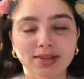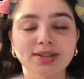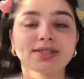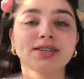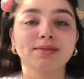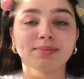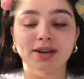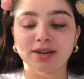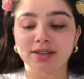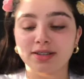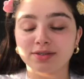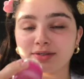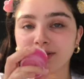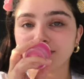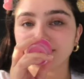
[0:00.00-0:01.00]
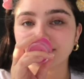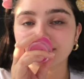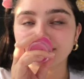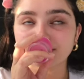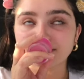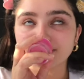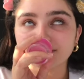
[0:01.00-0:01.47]
Doesn't compare to this one.
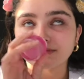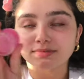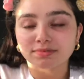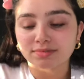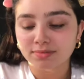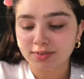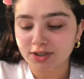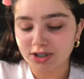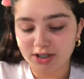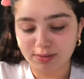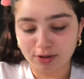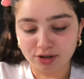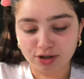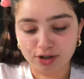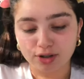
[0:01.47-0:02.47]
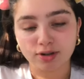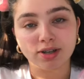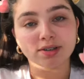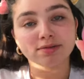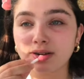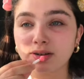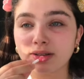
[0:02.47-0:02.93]
It smells so
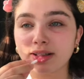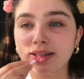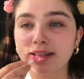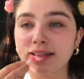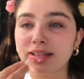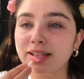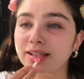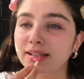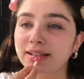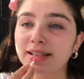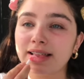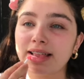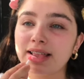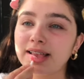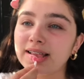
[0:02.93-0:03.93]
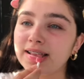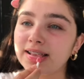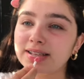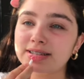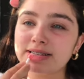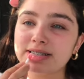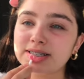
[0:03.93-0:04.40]
good. So, like,
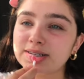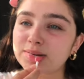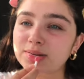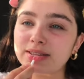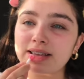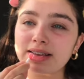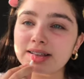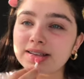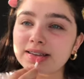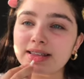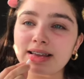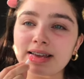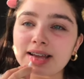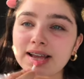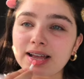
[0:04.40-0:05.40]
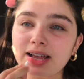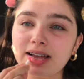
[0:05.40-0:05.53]
soothing. Look at that.